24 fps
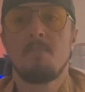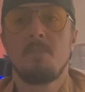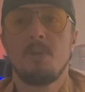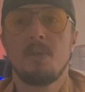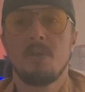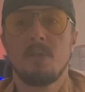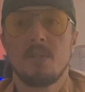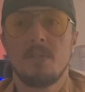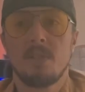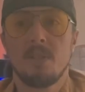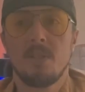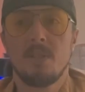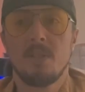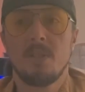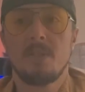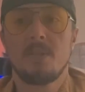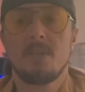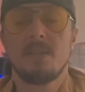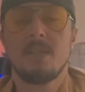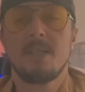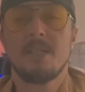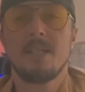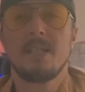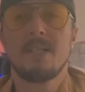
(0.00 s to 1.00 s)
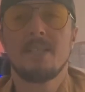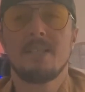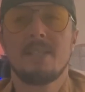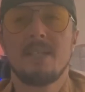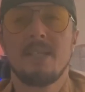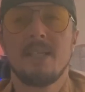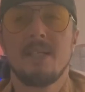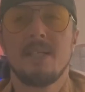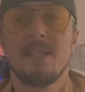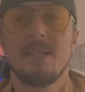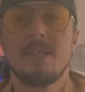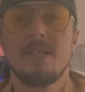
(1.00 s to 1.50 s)
But the next
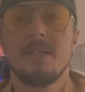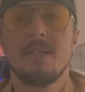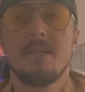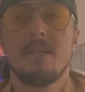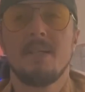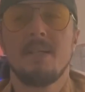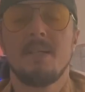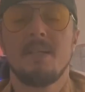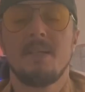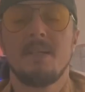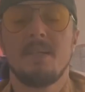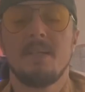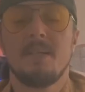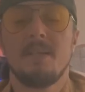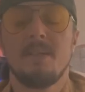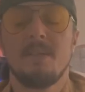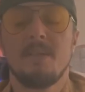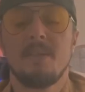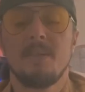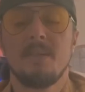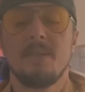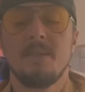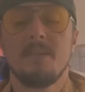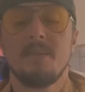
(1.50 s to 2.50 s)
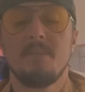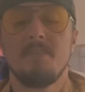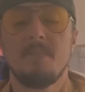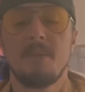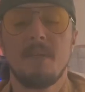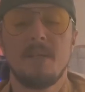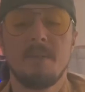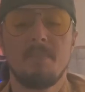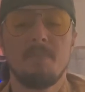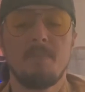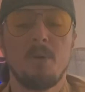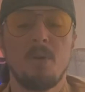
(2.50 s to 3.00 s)
day,
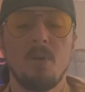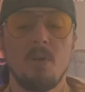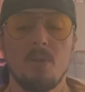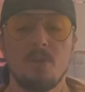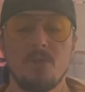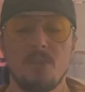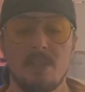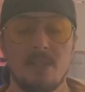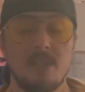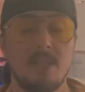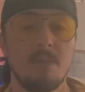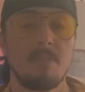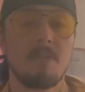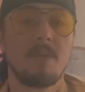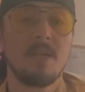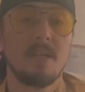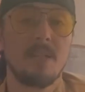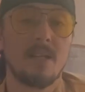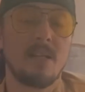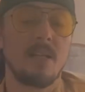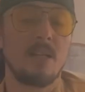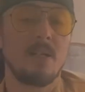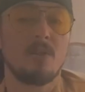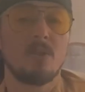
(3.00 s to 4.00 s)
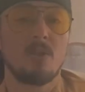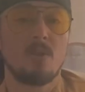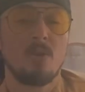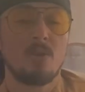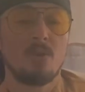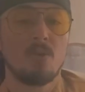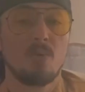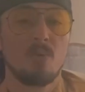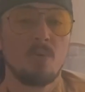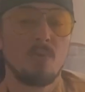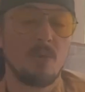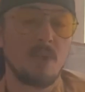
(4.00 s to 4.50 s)
my boss, the same guy that I talked
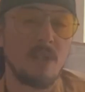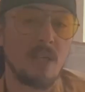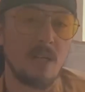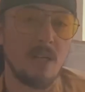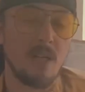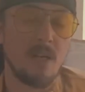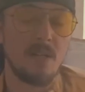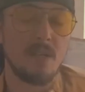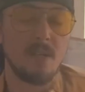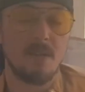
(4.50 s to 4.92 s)
to when I got